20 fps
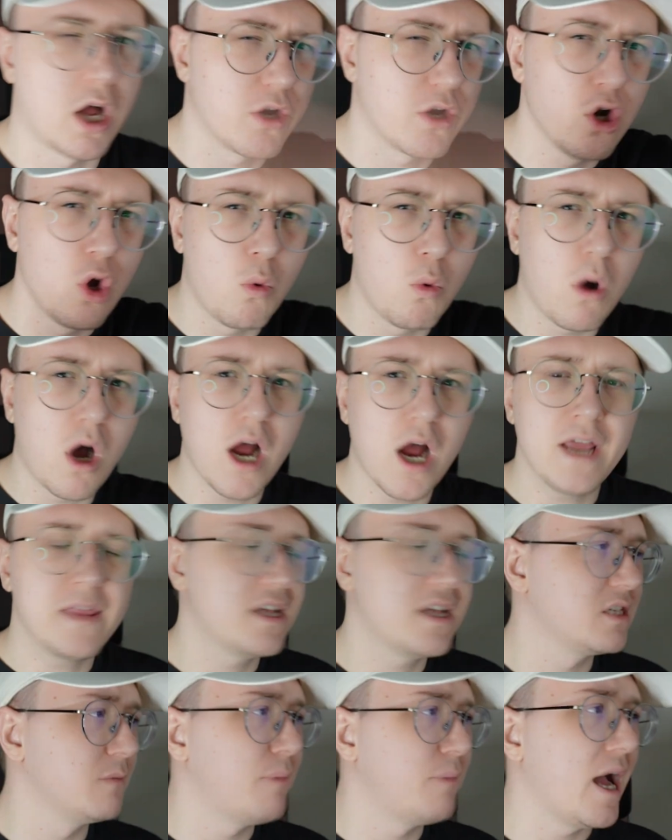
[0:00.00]
don't know why
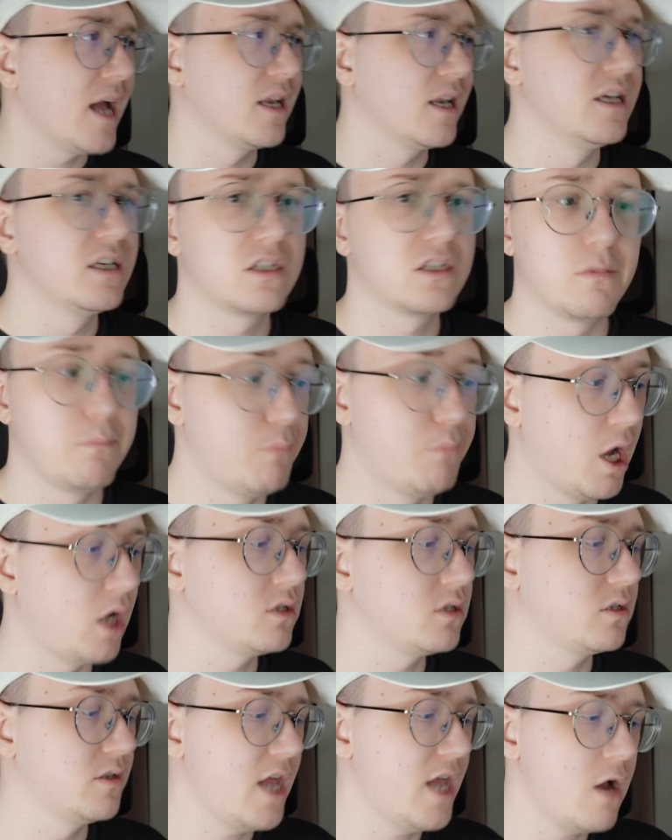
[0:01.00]
there's a ban list,
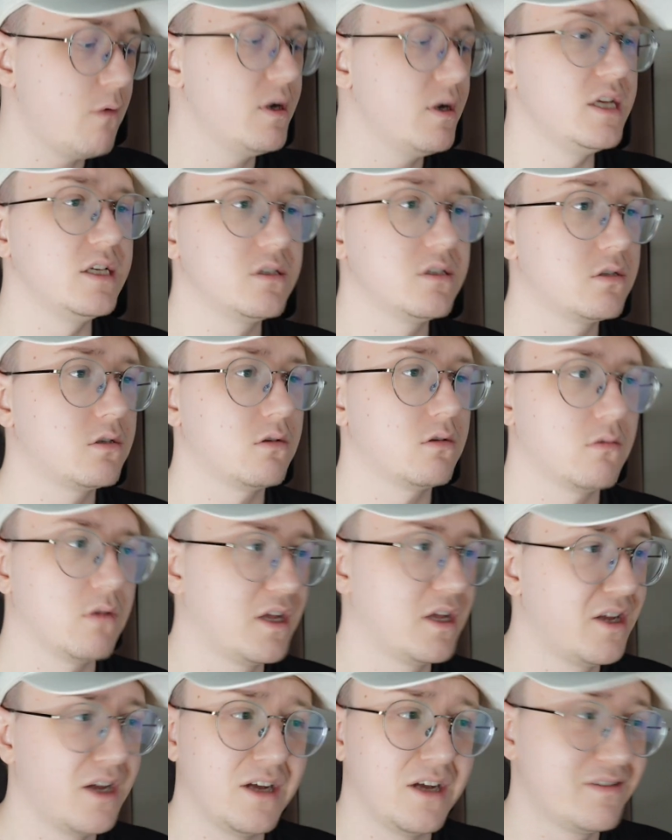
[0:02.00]
but there is.
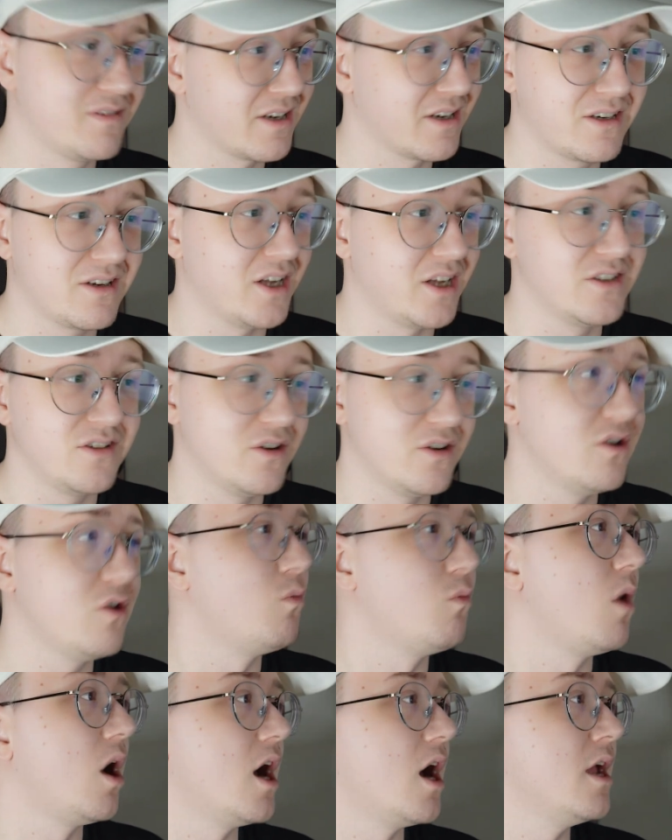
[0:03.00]
I don't know
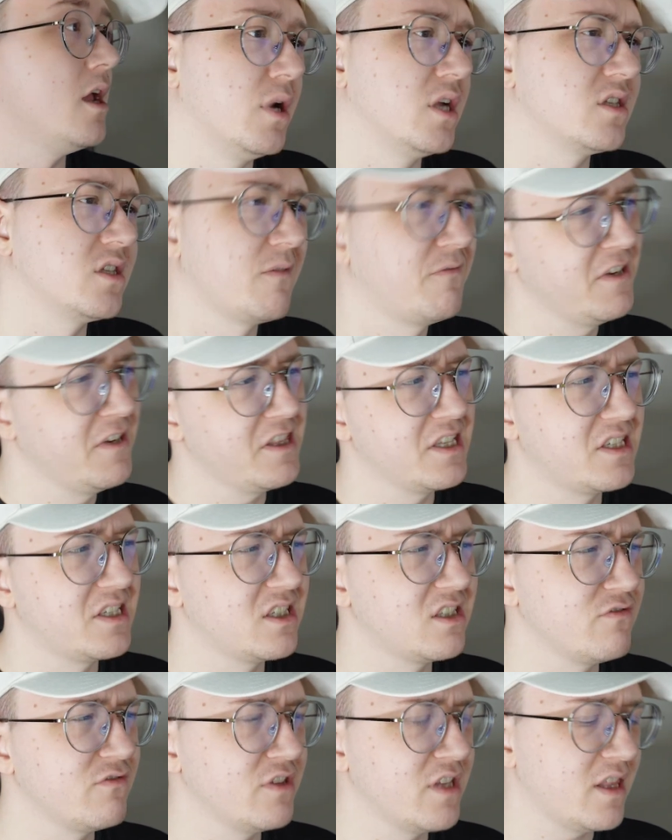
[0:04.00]
why, but I think this
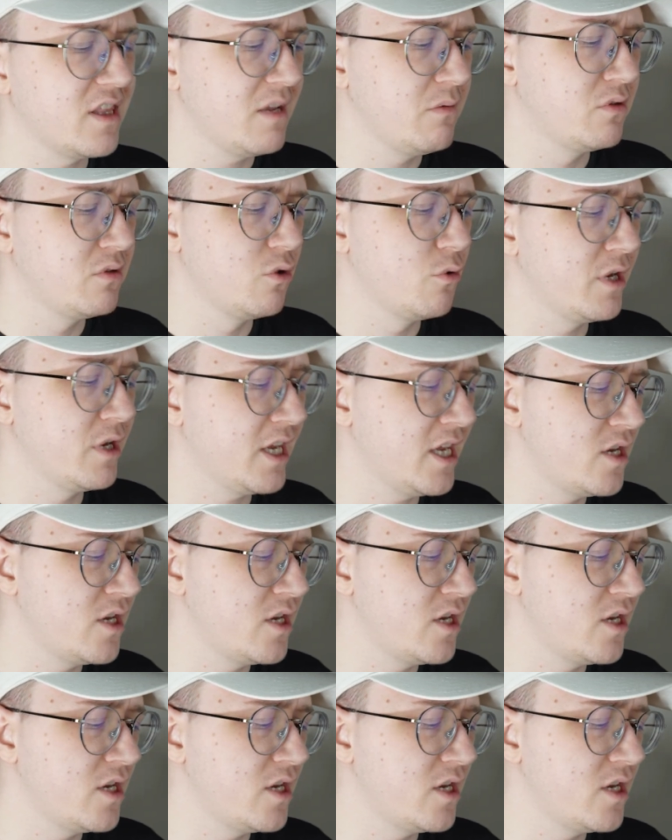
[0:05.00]
is something that they were doing